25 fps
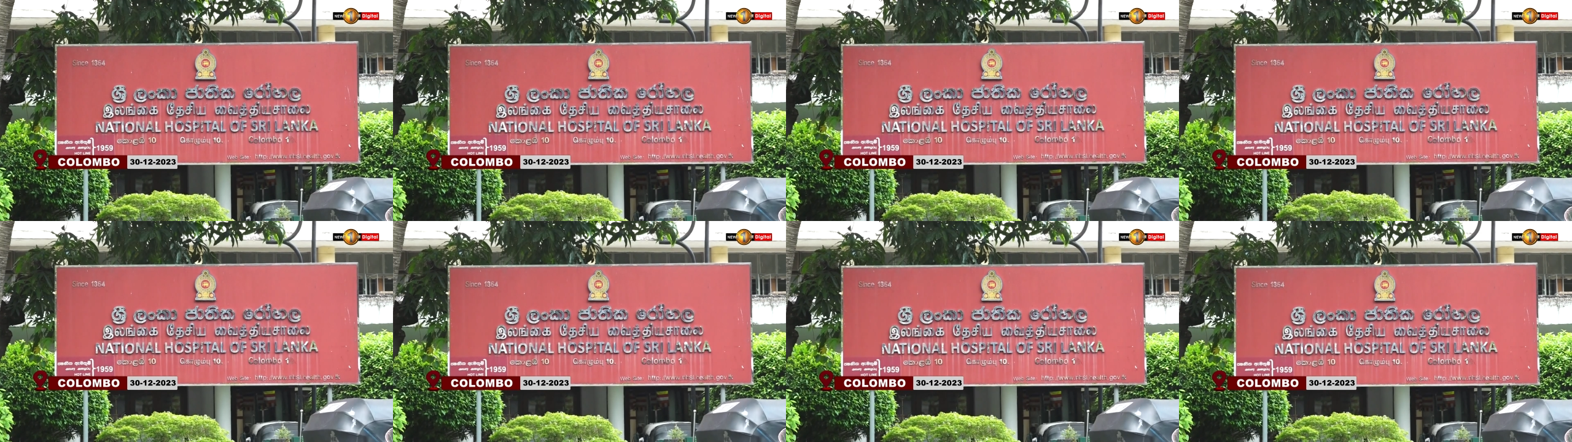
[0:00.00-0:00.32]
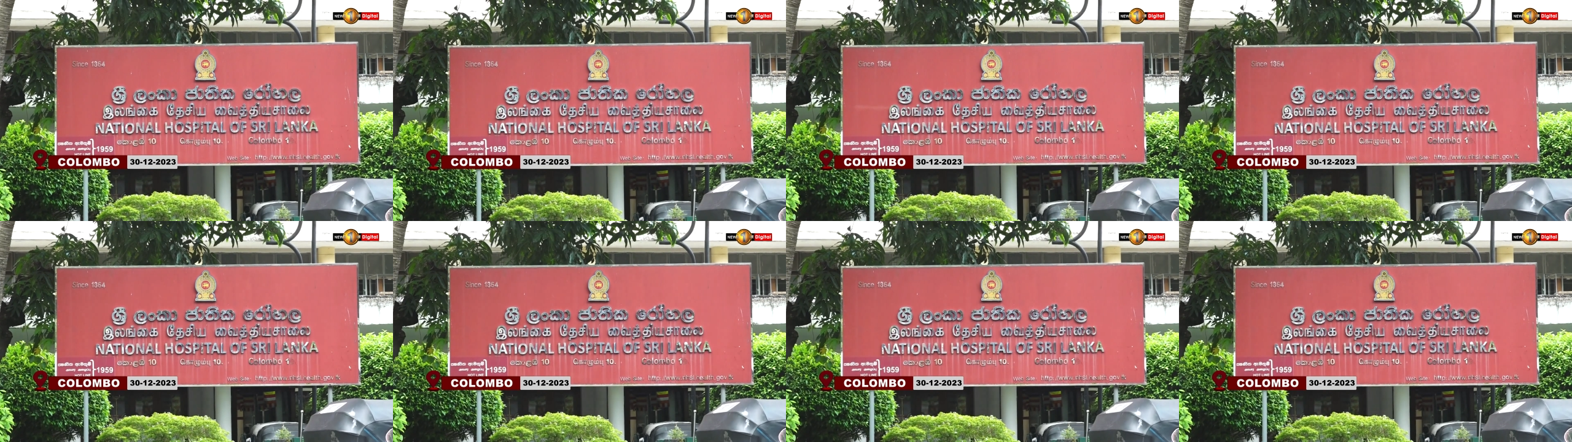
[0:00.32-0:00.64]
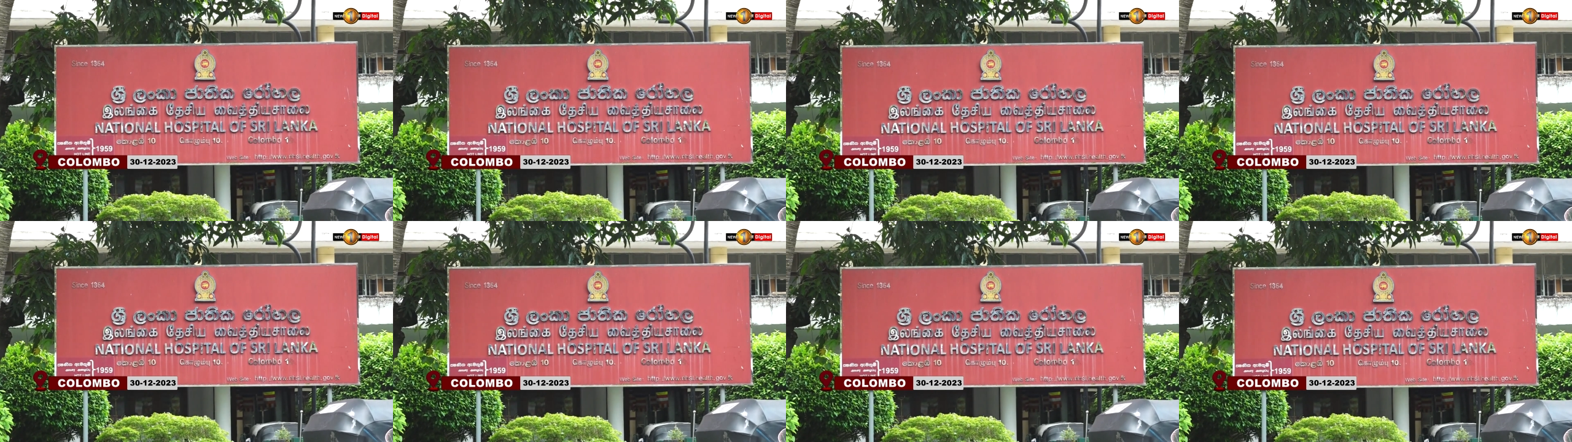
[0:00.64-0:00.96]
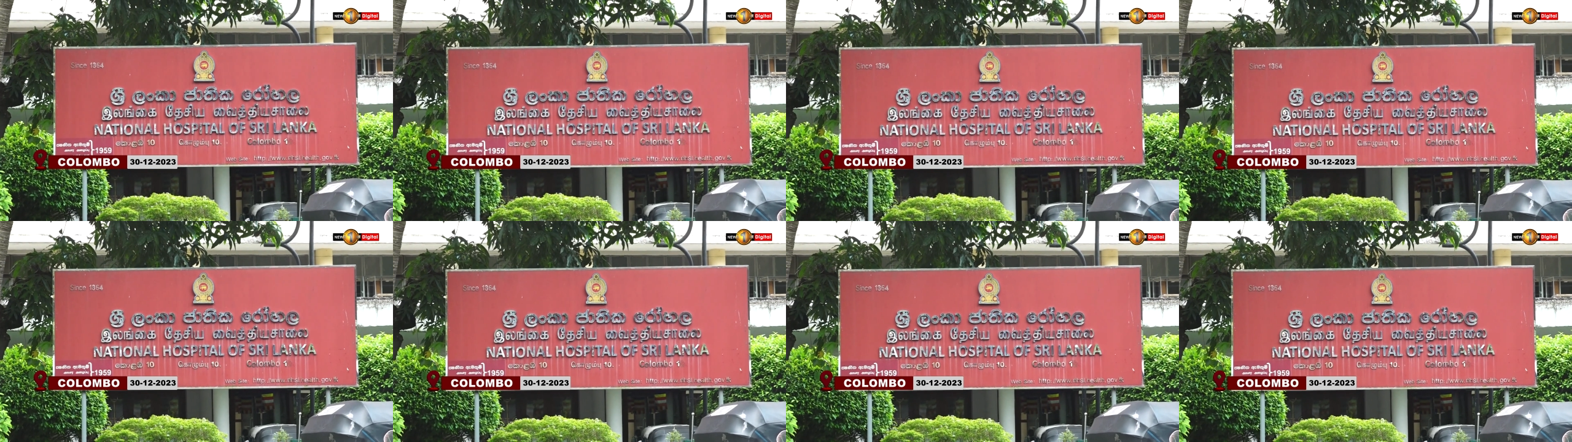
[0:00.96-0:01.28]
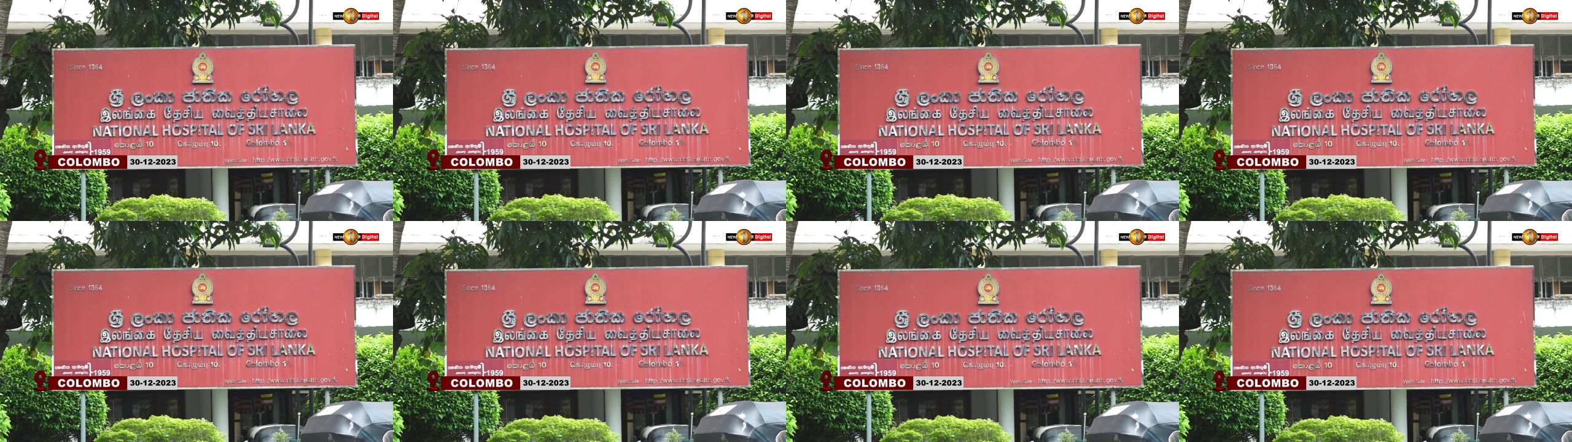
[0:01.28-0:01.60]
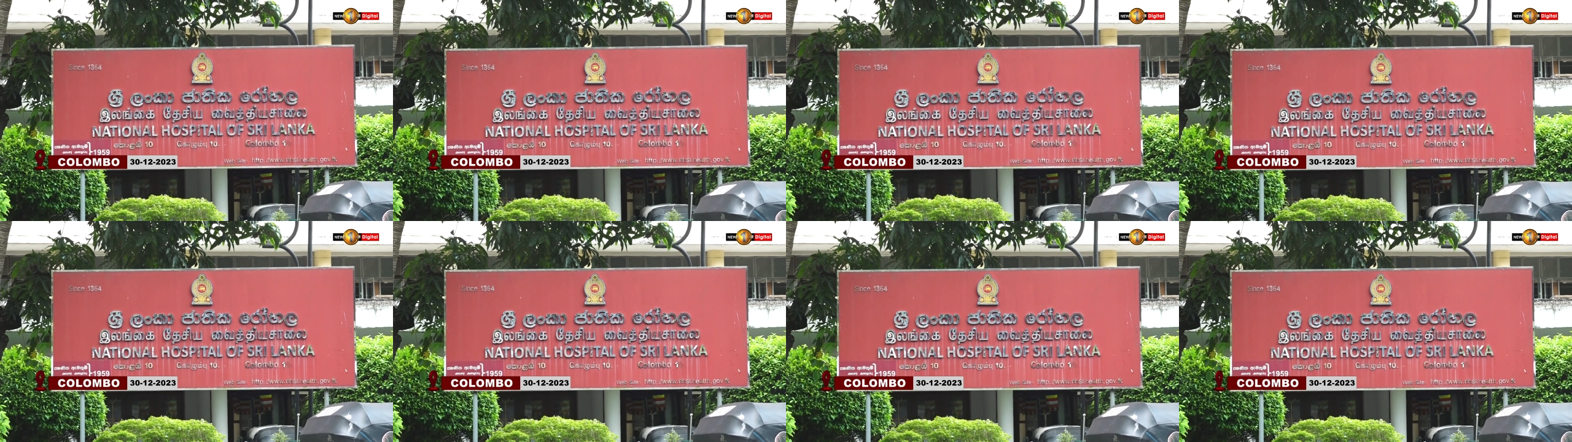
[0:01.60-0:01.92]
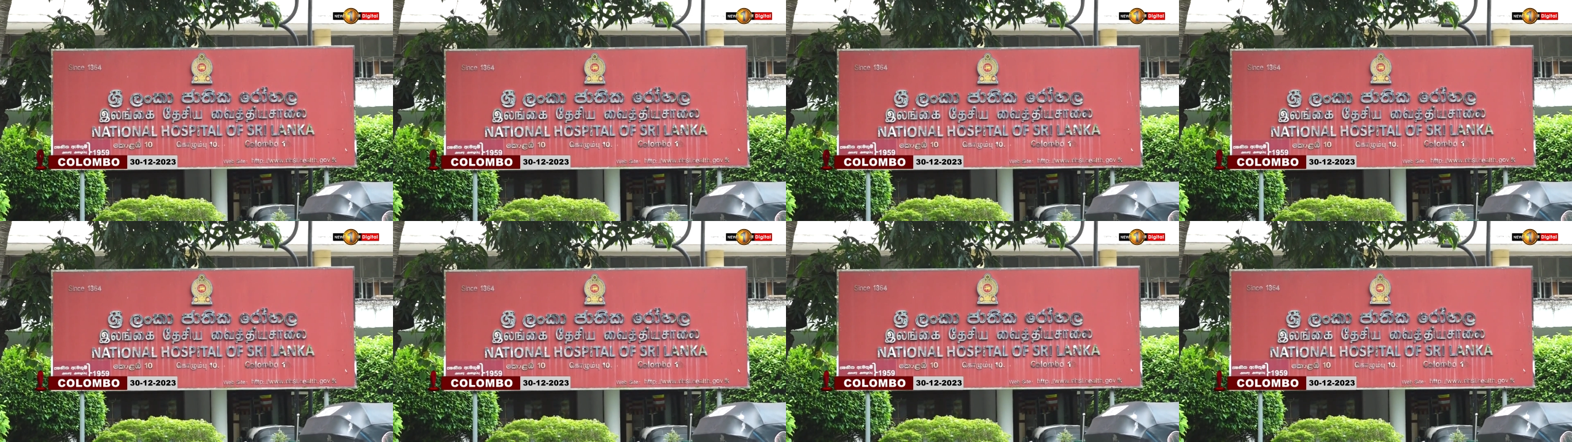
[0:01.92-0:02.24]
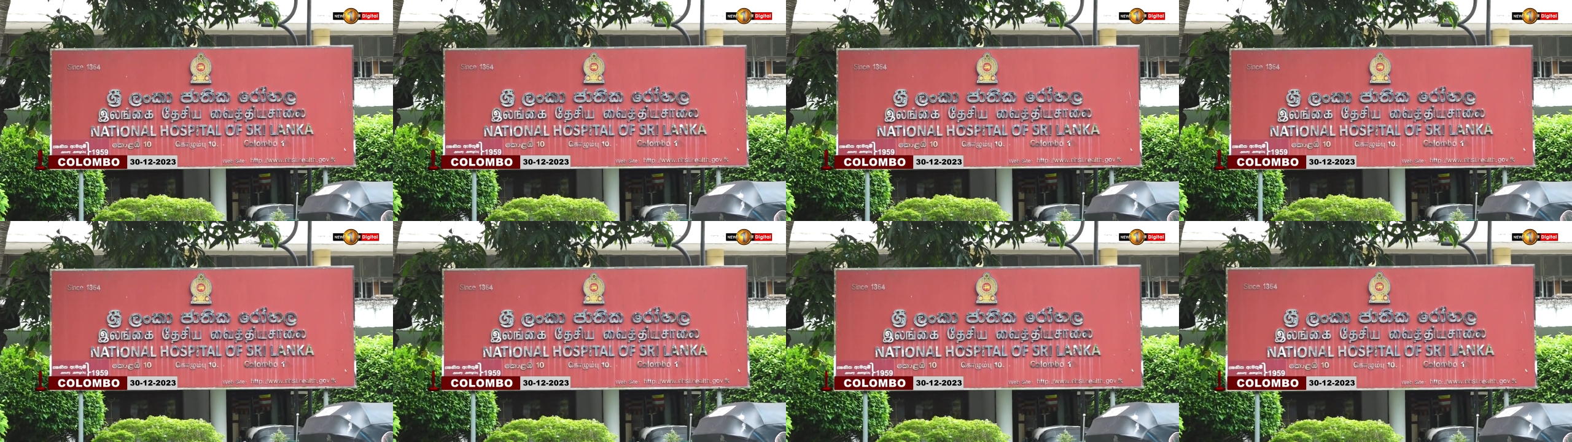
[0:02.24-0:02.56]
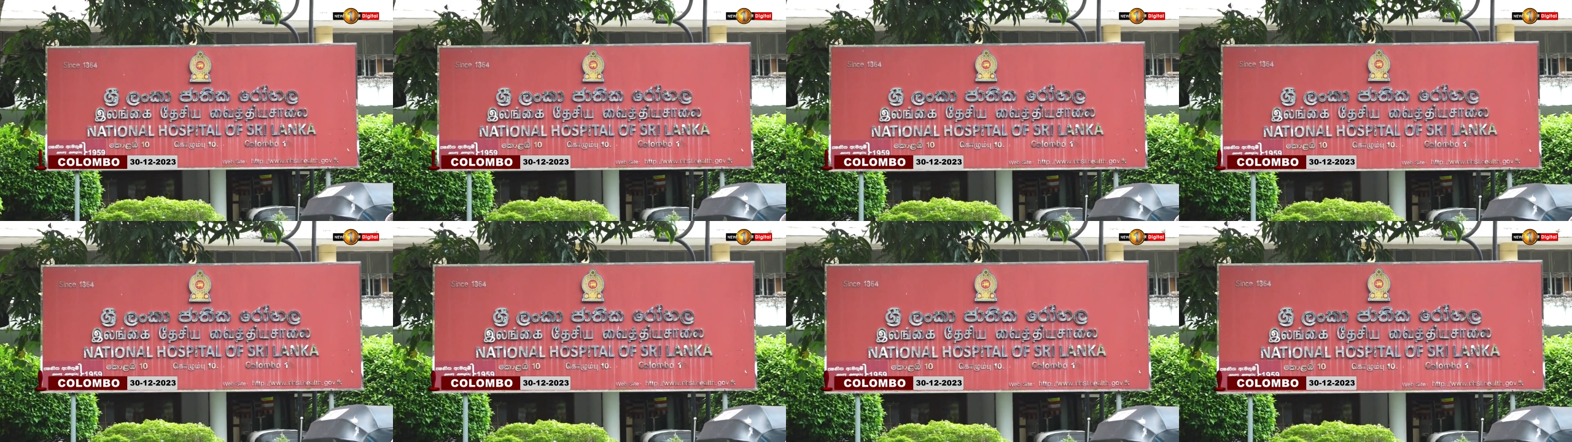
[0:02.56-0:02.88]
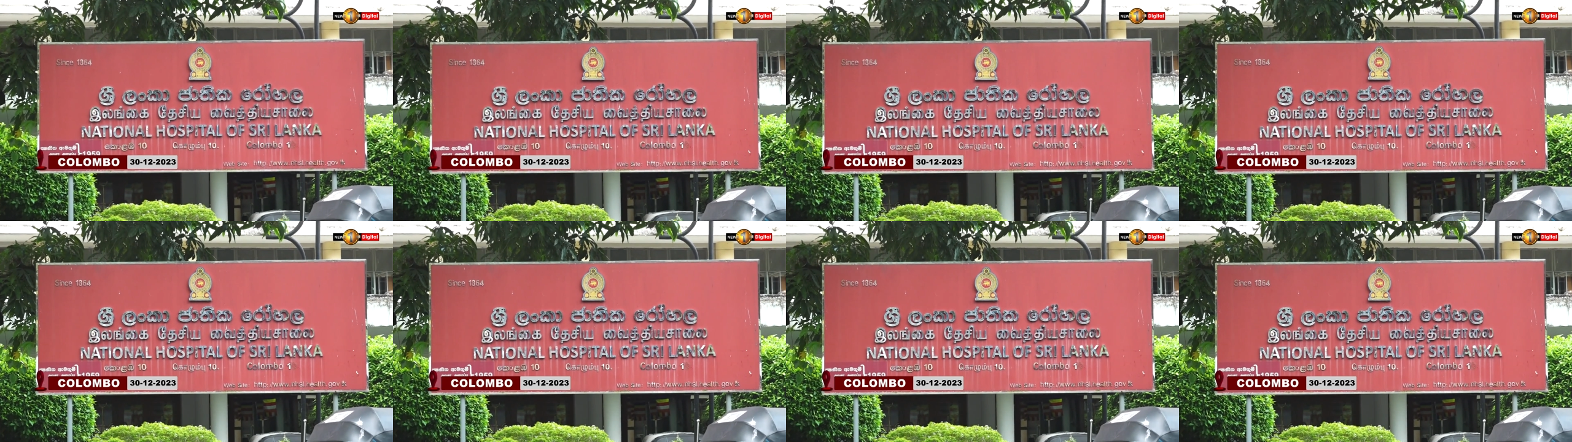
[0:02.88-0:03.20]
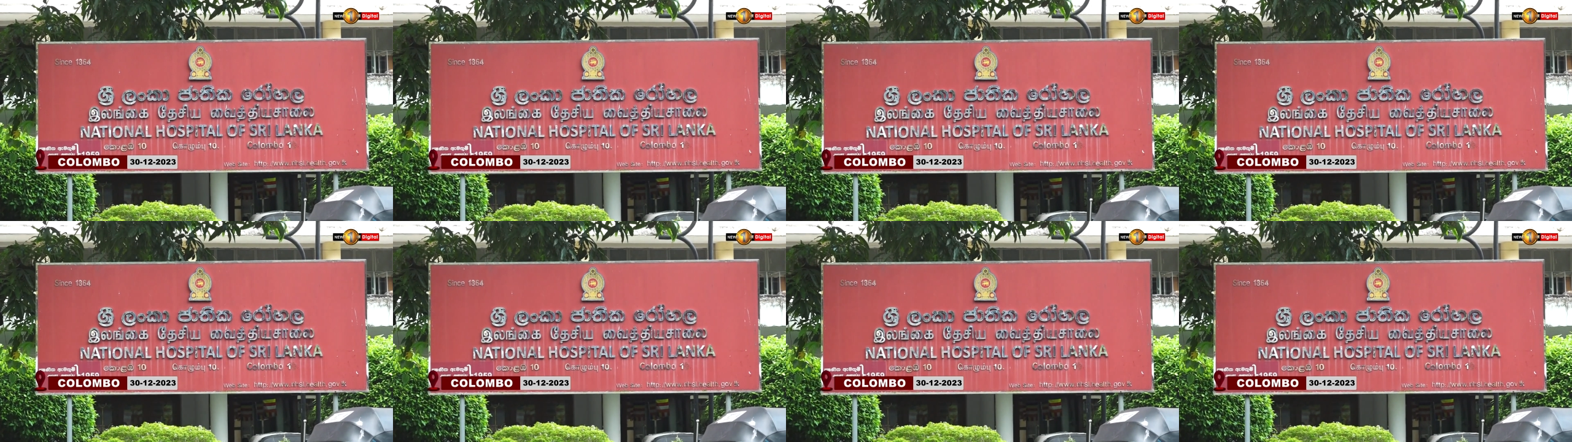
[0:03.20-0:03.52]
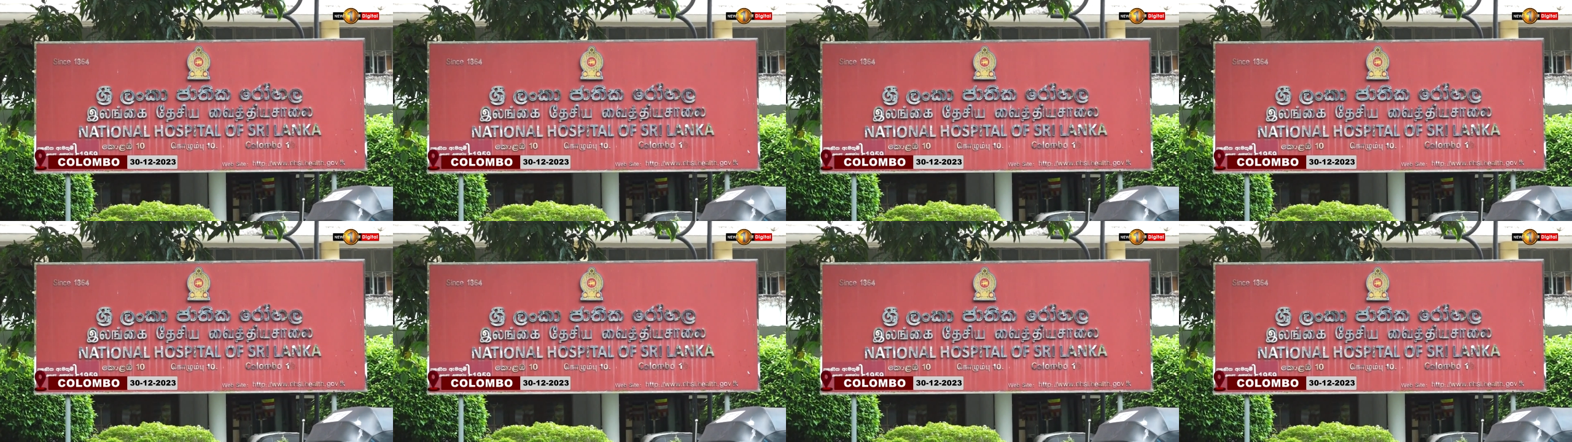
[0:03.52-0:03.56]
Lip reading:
No face is visible, so there are no lips to read.